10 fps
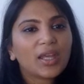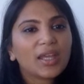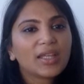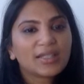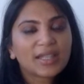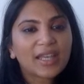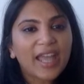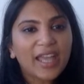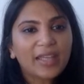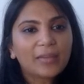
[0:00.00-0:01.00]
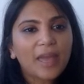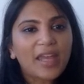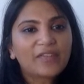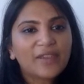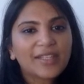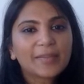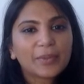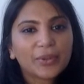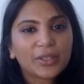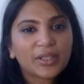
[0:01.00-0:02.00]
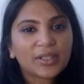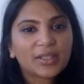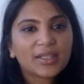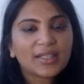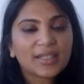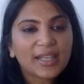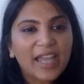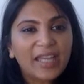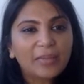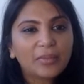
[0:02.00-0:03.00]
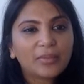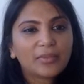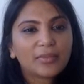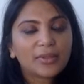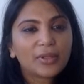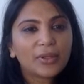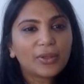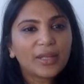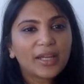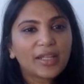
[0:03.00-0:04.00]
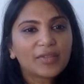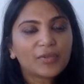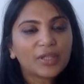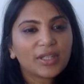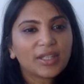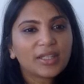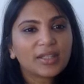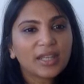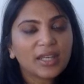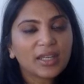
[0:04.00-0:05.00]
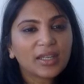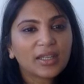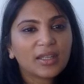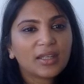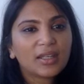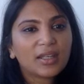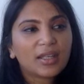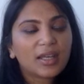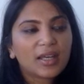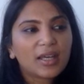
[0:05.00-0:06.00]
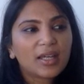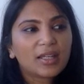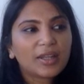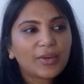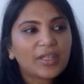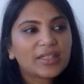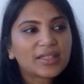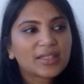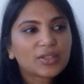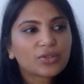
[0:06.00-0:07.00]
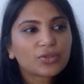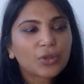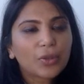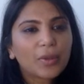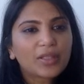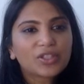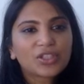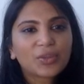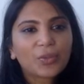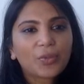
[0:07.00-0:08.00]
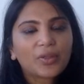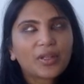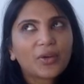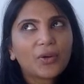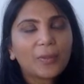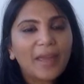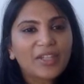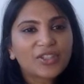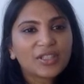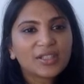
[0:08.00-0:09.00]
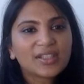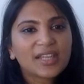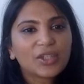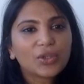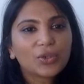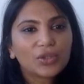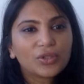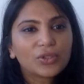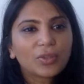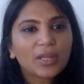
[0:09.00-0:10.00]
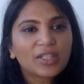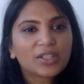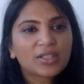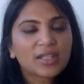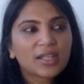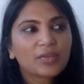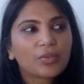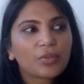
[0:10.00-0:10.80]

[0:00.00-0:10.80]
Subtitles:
is the game and Facebook is the game. I really think there is so much automations that you could do, but I just think